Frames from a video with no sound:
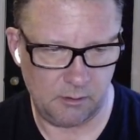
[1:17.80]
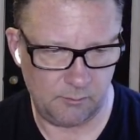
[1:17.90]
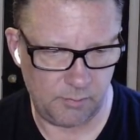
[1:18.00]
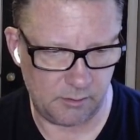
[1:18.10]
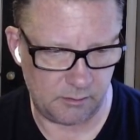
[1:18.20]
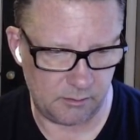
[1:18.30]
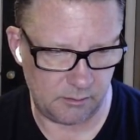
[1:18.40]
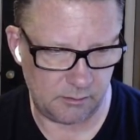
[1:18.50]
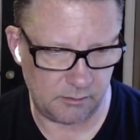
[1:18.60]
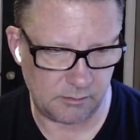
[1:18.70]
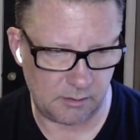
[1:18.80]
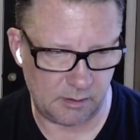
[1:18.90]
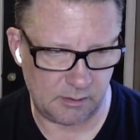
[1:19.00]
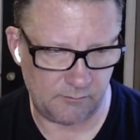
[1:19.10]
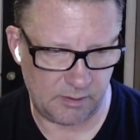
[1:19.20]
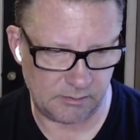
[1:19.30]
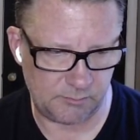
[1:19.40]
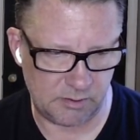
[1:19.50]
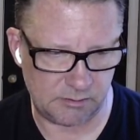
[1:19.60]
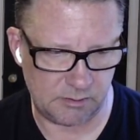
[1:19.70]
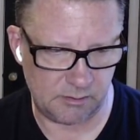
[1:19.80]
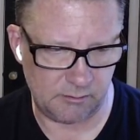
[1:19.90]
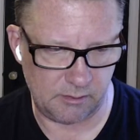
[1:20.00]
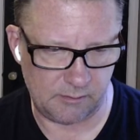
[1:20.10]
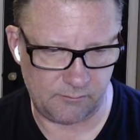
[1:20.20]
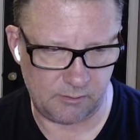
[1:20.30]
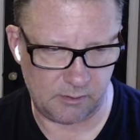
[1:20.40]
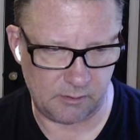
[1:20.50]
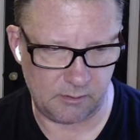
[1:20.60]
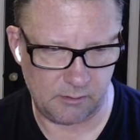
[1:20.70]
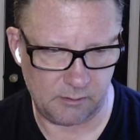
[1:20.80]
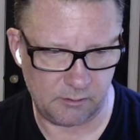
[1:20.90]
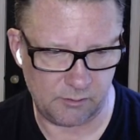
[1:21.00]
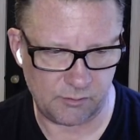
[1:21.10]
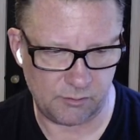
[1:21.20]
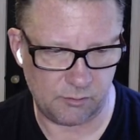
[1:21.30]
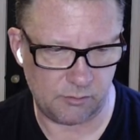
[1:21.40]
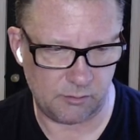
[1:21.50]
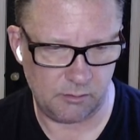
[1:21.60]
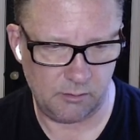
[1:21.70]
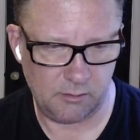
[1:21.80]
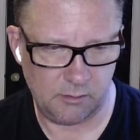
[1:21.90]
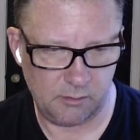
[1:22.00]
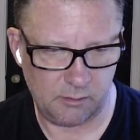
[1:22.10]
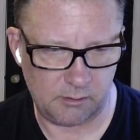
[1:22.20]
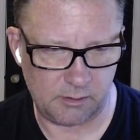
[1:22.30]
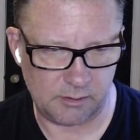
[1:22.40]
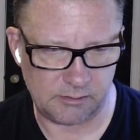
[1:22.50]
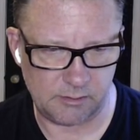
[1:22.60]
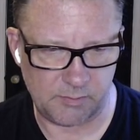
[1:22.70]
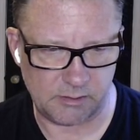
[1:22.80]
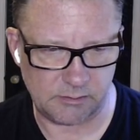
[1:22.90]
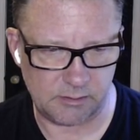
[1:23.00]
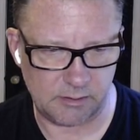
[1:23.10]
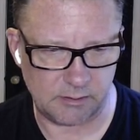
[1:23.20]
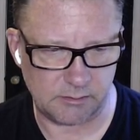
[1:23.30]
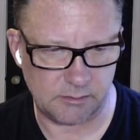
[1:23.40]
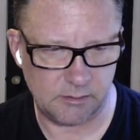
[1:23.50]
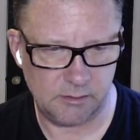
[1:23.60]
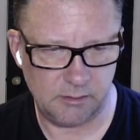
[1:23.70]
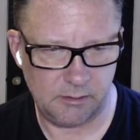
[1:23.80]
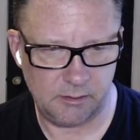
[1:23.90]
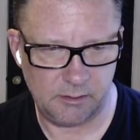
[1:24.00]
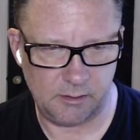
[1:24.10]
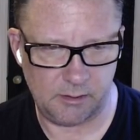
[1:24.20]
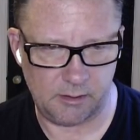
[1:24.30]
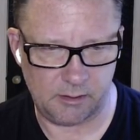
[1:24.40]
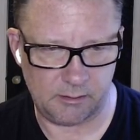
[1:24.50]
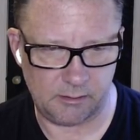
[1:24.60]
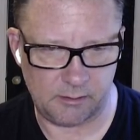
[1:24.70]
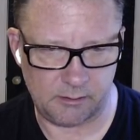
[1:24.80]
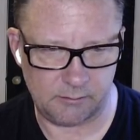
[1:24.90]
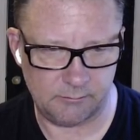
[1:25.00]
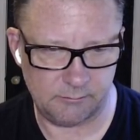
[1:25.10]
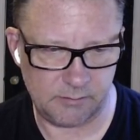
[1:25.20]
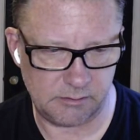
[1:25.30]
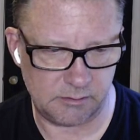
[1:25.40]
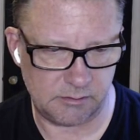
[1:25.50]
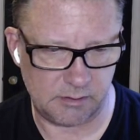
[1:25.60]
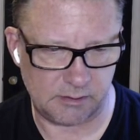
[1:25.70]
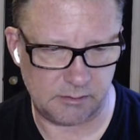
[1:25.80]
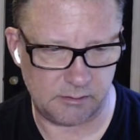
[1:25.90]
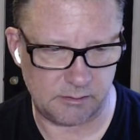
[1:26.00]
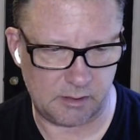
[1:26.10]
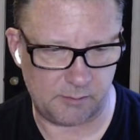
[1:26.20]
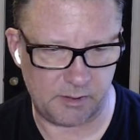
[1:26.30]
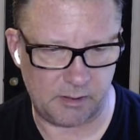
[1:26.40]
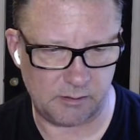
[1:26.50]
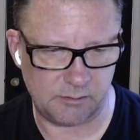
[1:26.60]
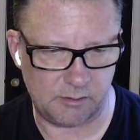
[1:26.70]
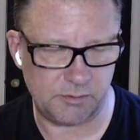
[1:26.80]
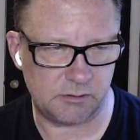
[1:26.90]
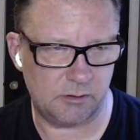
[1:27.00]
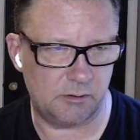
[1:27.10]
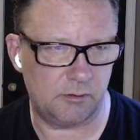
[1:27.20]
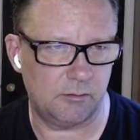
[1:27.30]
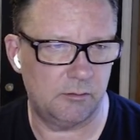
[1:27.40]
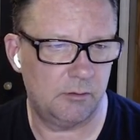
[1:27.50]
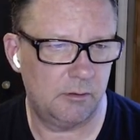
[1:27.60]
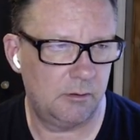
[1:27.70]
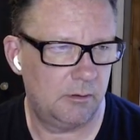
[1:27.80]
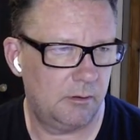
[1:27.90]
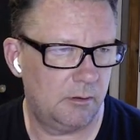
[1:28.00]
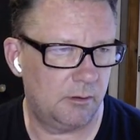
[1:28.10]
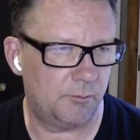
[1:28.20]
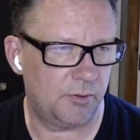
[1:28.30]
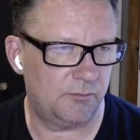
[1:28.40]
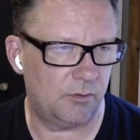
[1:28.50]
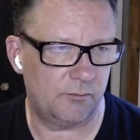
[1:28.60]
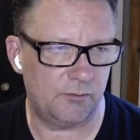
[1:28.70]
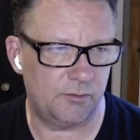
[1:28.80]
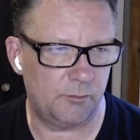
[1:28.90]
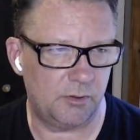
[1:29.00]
But there's a lot of aspects that you have control to customize things. And this does an excellent job of that. So I'm just going to do a brief overview.